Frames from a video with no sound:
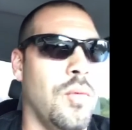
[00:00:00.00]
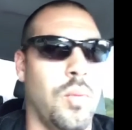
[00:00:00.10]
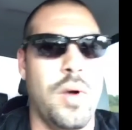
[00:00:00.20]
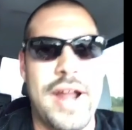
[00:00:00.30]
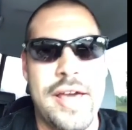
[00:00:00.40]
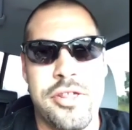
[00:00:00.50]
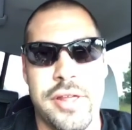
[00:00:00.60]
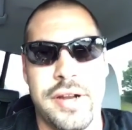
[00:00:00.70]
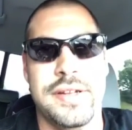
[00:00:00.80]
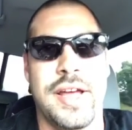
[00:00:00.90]
what I
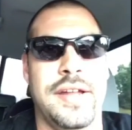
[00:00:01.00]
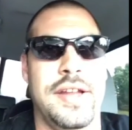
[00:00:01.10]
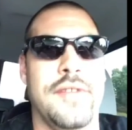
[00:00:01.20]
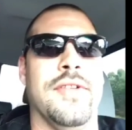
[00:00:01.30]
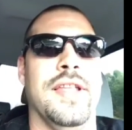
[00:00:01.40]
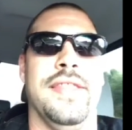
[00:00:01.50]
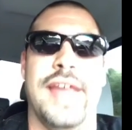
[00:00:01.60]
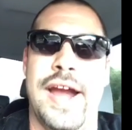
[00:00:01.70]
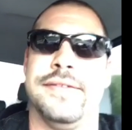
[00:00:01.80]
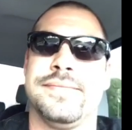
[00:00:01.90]
should have done differently
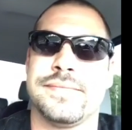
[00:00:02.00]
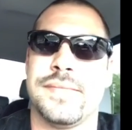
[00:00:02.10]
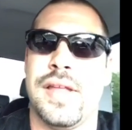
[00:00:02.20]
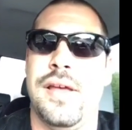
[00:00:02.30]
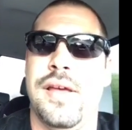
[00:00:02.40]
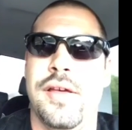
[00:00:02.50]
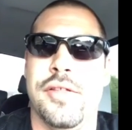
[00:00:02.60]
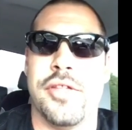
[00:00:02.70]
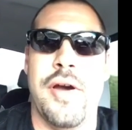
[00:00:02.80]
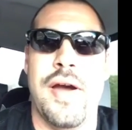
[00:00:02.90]
there.
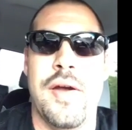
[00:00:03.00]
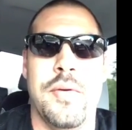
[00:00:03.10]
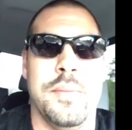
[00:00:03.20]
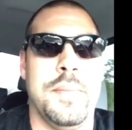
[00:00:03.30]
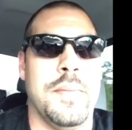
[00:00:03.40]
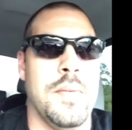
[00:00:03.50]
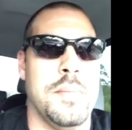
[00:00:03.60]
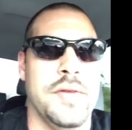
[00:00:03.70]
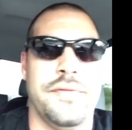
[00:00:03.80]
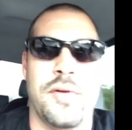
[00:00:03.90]
So,
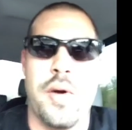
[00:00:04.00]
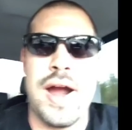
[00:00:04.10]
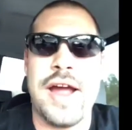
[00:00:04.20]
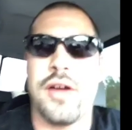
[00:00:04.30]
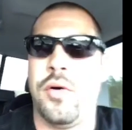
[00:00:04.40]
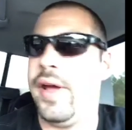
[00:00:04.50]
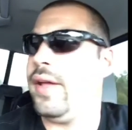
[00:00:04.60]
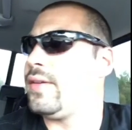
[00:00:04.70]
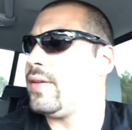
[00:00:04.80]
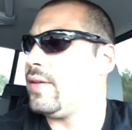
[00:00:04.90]
before I
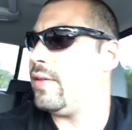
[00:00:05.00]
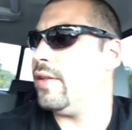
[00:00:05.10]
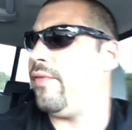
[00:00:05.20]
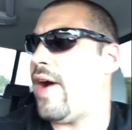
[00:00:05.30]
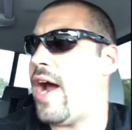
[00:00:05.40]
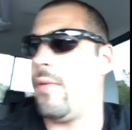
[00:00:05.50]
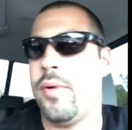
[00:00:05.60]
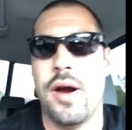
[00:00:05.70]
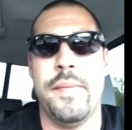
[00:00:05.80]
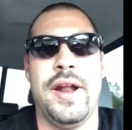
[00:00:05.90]
quit the fire
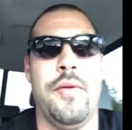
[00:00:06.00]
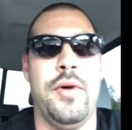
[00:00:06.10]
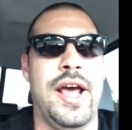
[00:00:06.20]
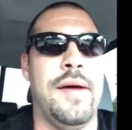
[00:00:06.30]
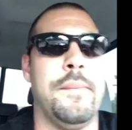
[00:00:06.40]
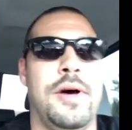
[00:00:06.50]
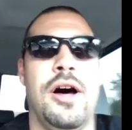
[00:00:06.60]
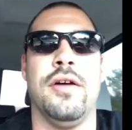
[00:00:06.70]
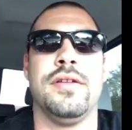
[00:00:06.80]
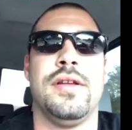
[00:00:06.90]
department, I went out and
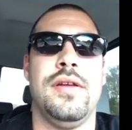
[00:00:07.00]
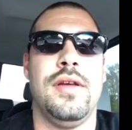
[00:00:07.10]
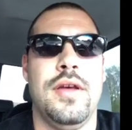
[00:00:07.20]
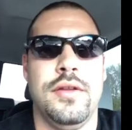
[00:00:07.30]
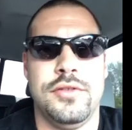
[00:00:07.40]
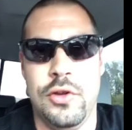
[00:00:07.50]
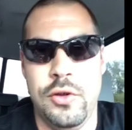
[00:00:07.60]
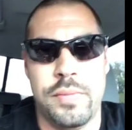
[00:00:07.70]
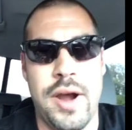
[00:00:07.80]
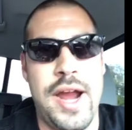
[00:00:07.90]
bought
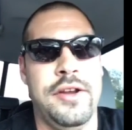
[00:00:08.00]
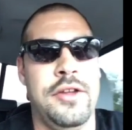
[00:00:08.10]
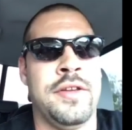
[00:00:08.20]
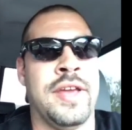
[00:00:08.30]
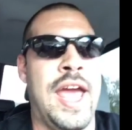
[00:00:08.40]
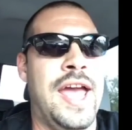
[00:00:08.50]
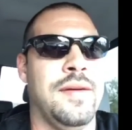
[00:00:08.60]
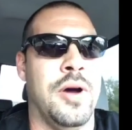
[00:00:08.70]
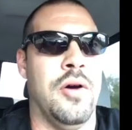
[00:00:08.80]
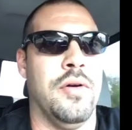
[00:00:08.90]
2 brand new Skag
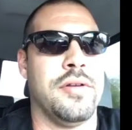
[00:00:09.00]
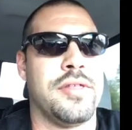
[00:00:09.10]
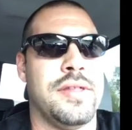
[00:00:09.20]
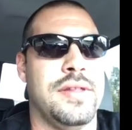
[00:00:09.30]
mowers